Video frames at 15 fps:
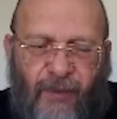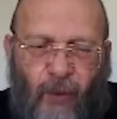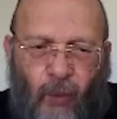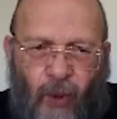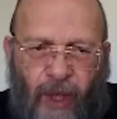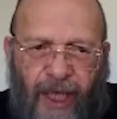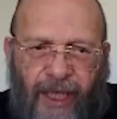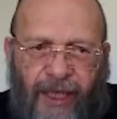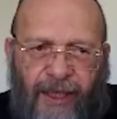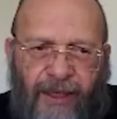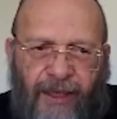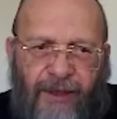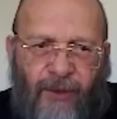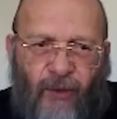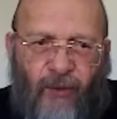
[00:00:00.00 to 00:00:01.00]
way
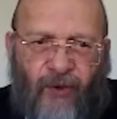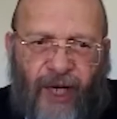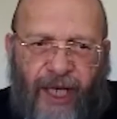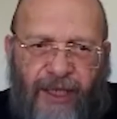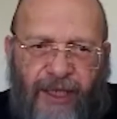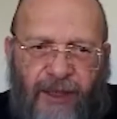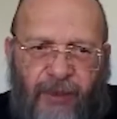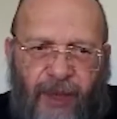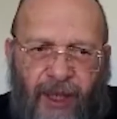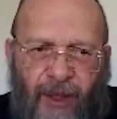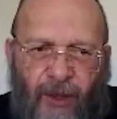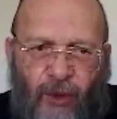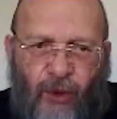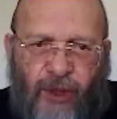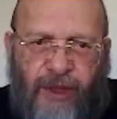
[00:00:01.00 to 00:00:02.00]
to find it by
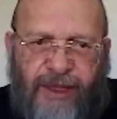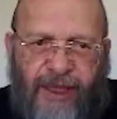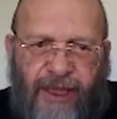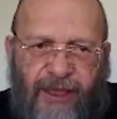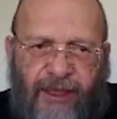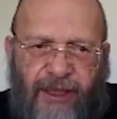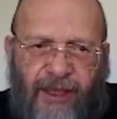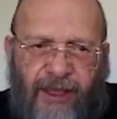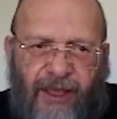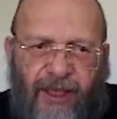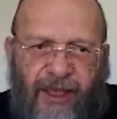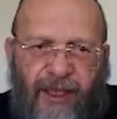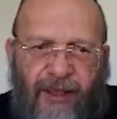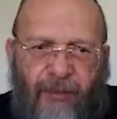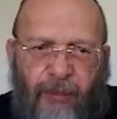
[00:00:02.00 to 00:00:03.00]
using
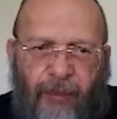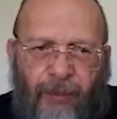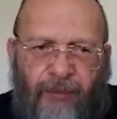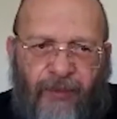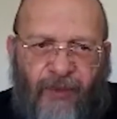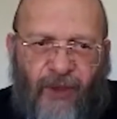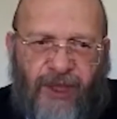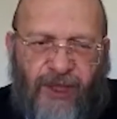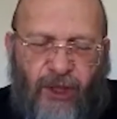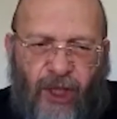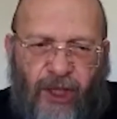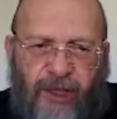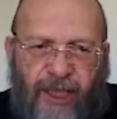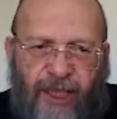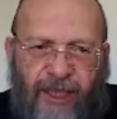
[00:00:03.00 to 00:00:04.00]
what's
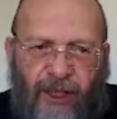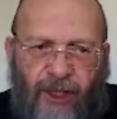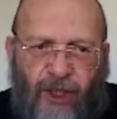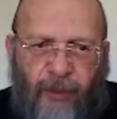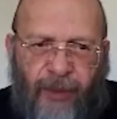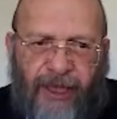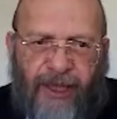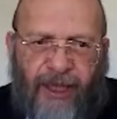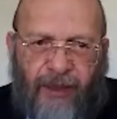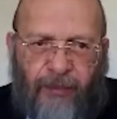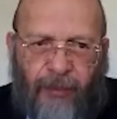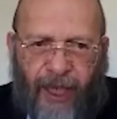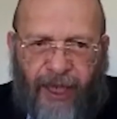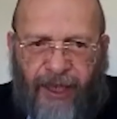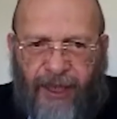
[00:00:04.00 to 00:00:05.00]
called
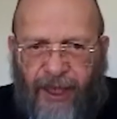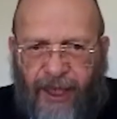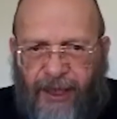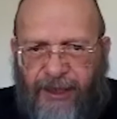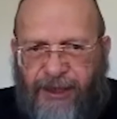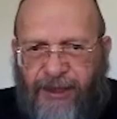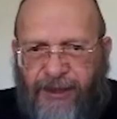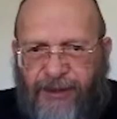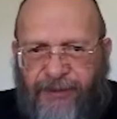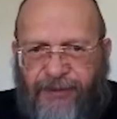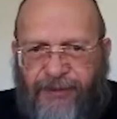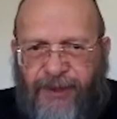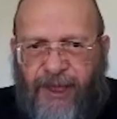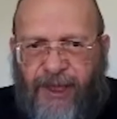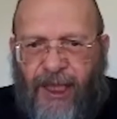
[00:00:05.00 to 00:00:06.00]
trigonometric parallax,
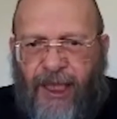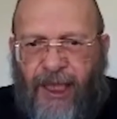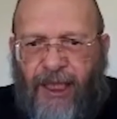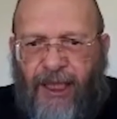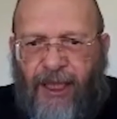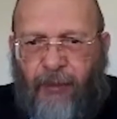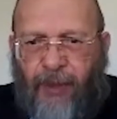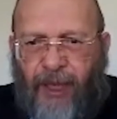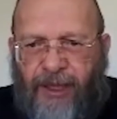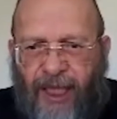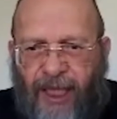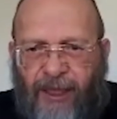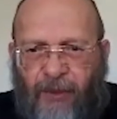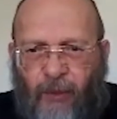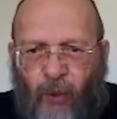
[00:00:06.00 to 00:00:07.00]
but
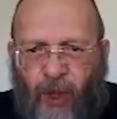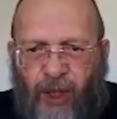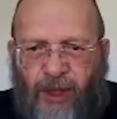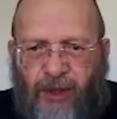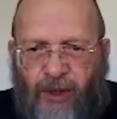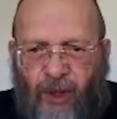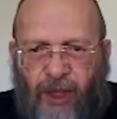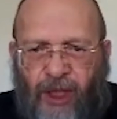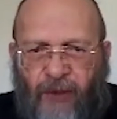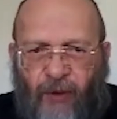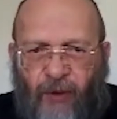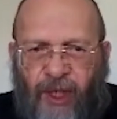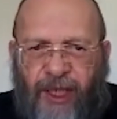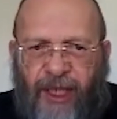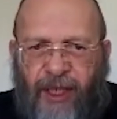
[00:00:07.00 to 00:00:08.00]
that works only
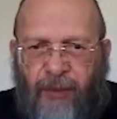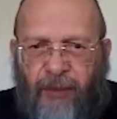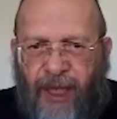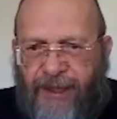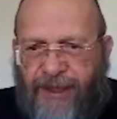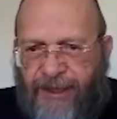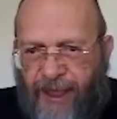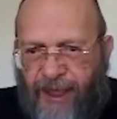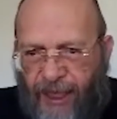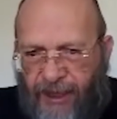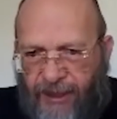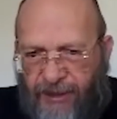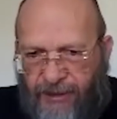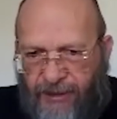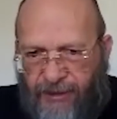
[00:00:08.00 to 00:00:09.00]
for nearby
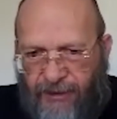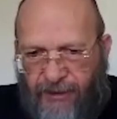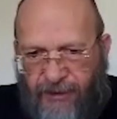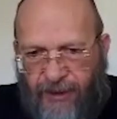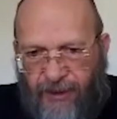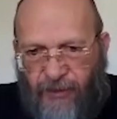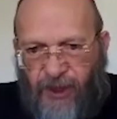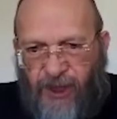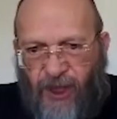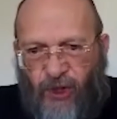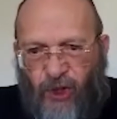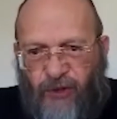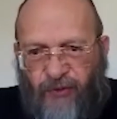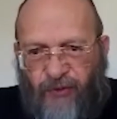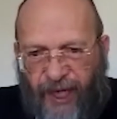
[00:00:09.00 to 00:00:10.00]
stars, which are
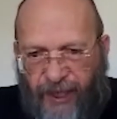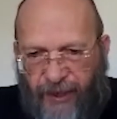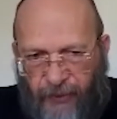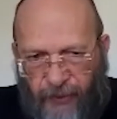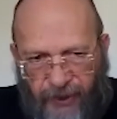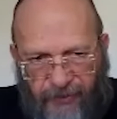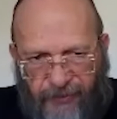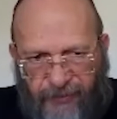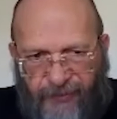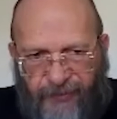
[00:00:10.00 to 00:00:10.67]
not far away.